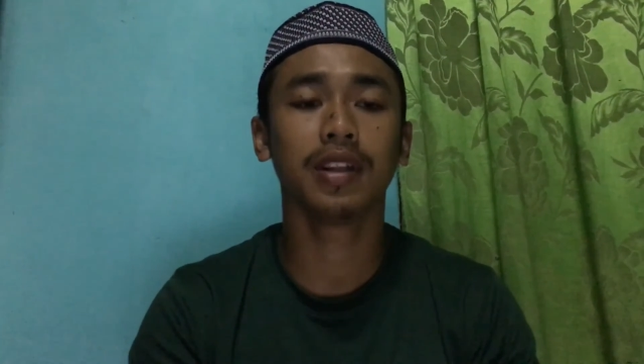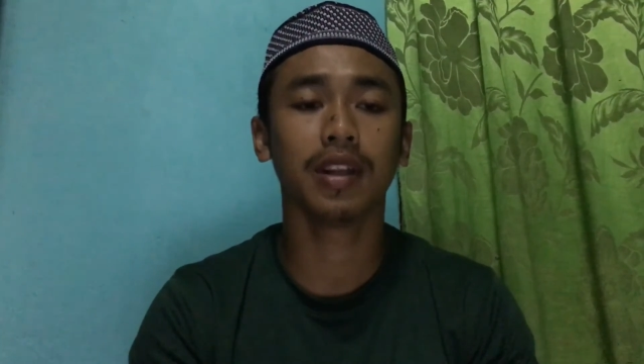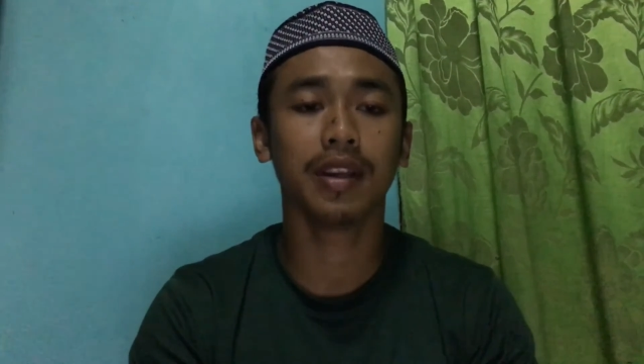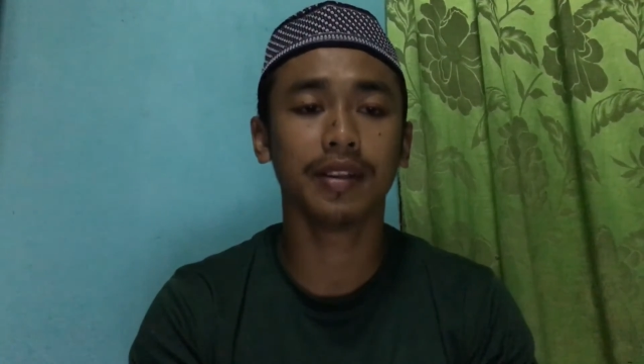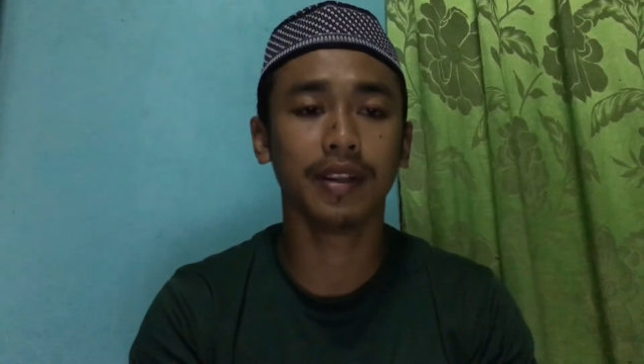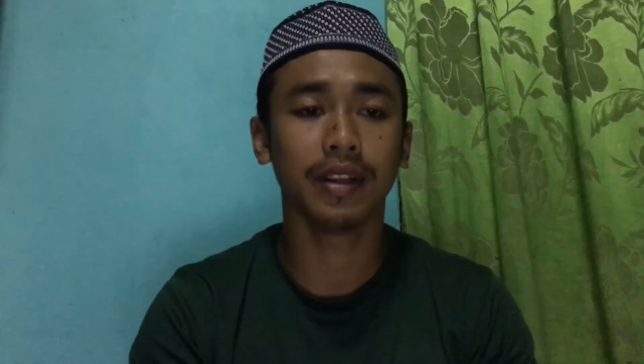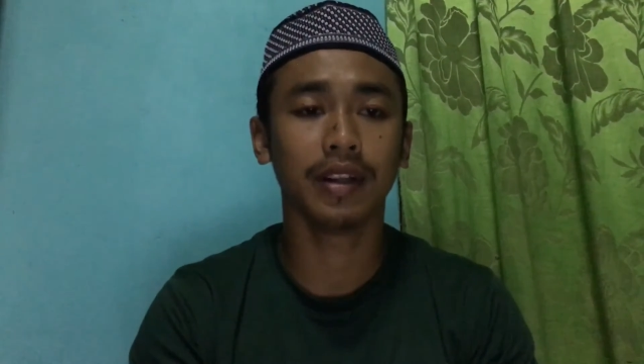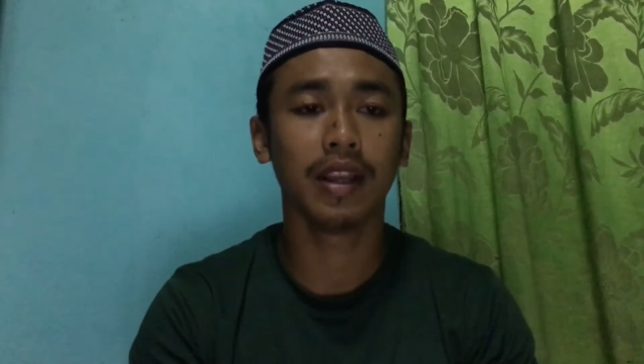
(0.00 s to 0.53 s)

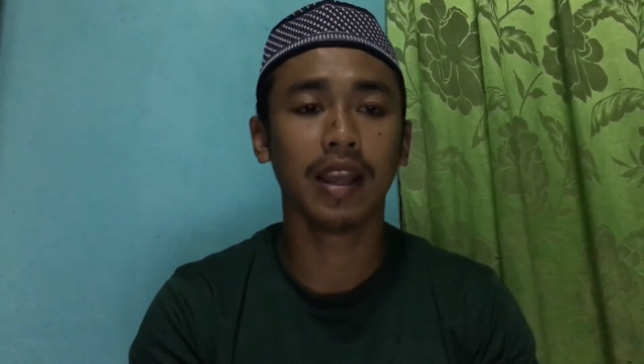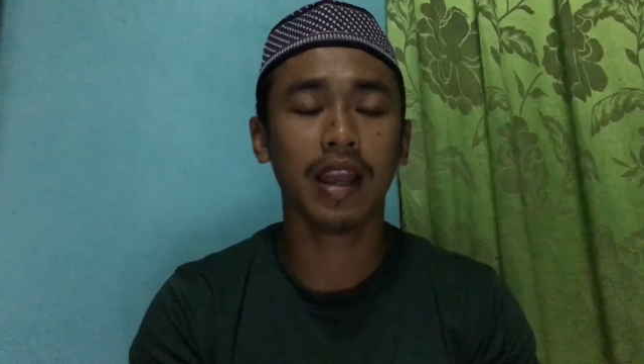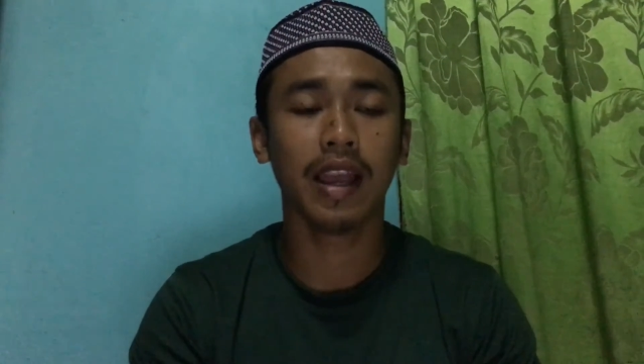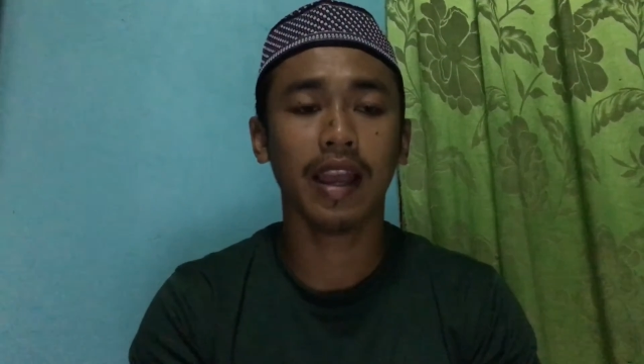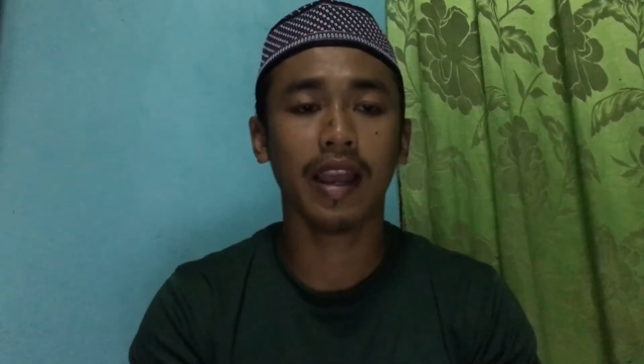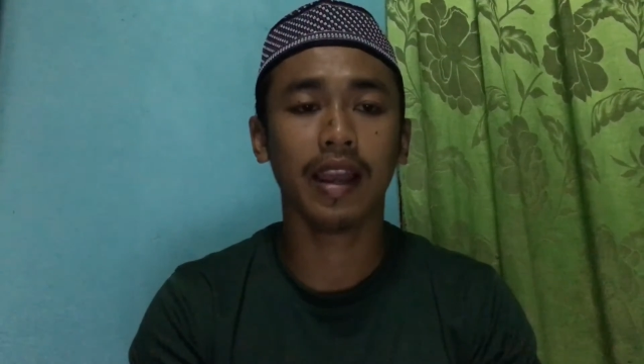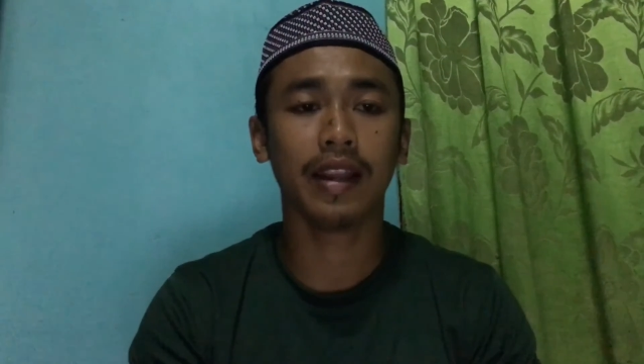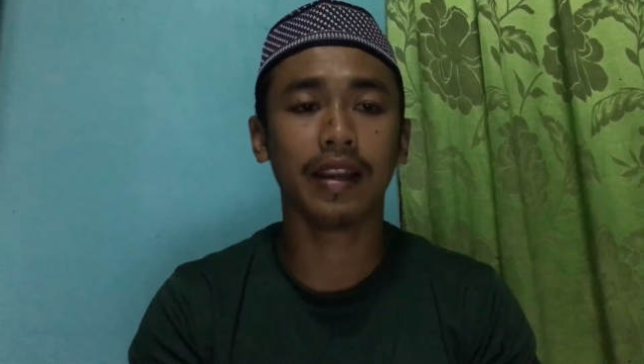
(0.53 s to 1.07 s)
area.
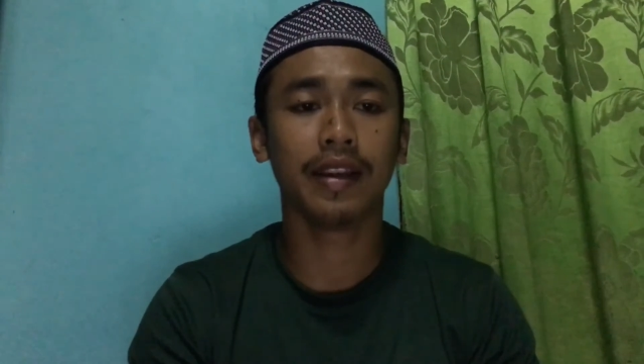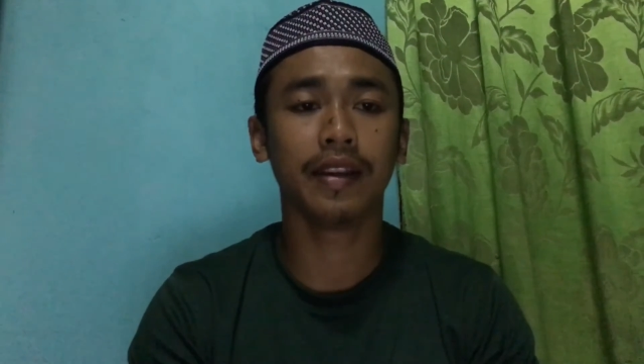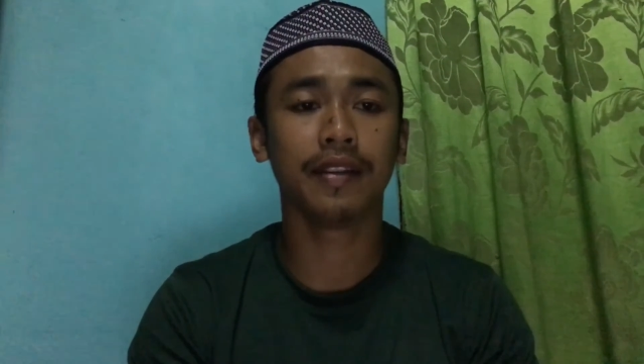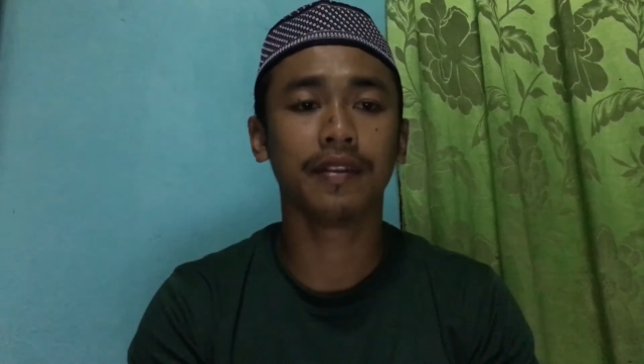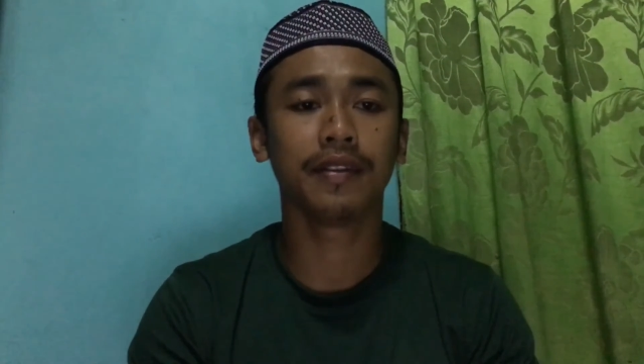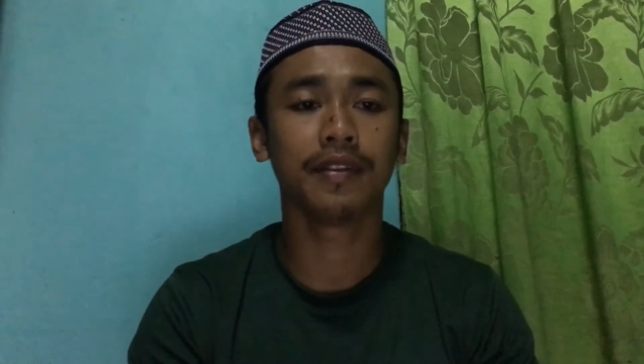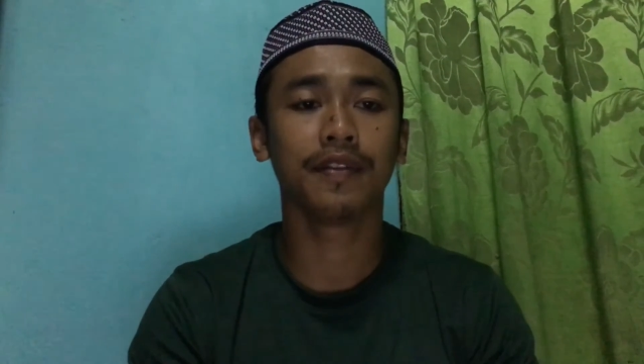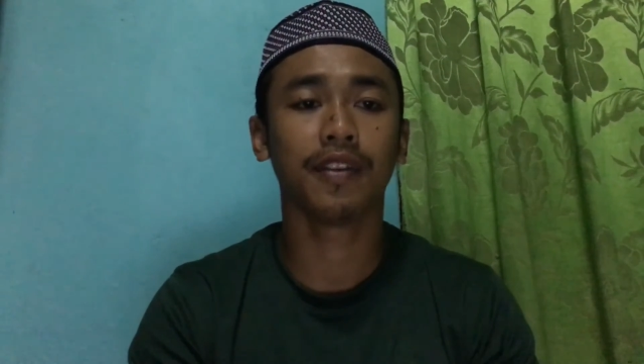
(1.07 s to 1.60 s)
And
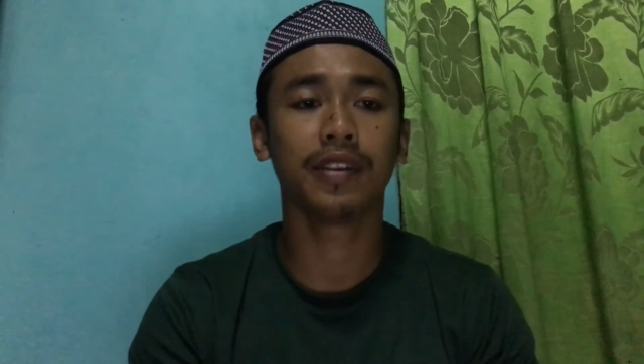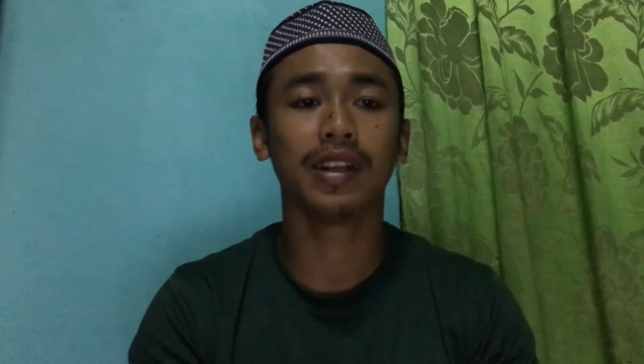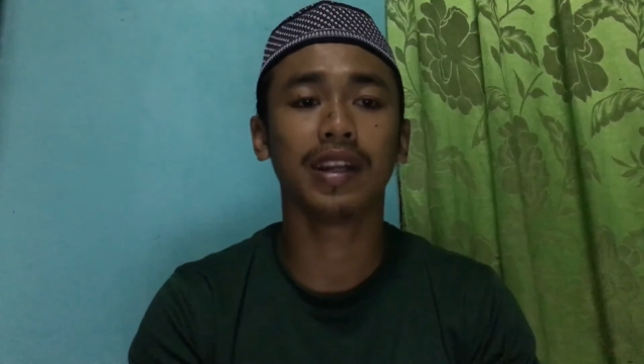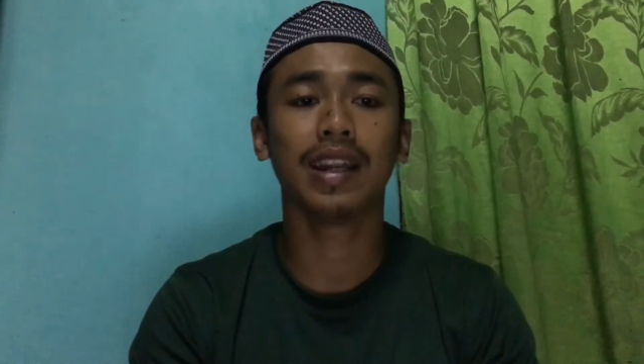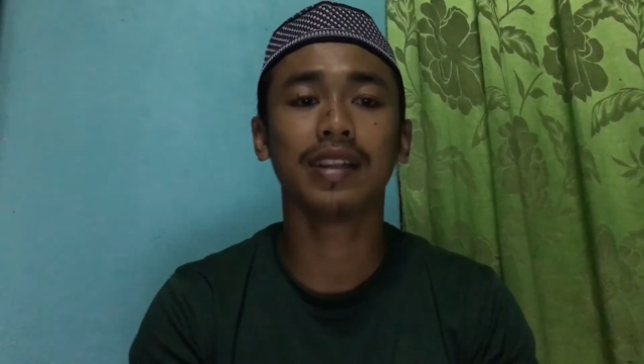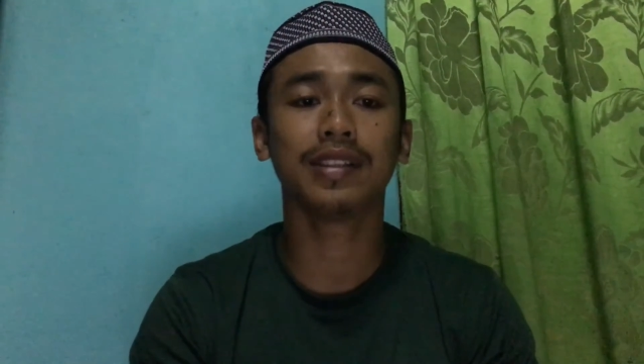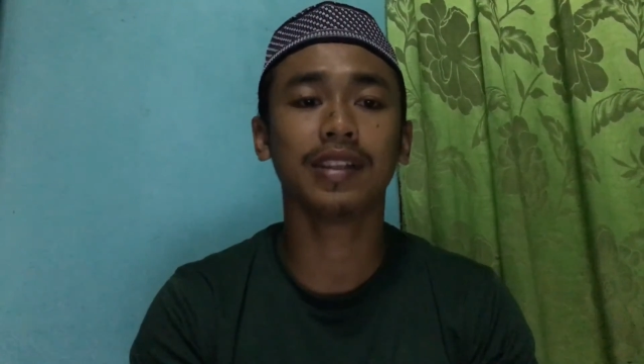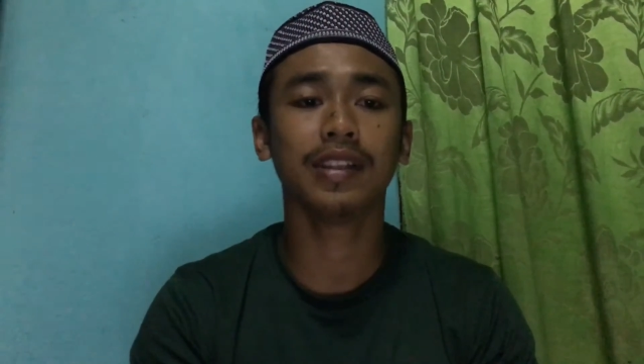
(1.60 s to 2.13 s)
for the last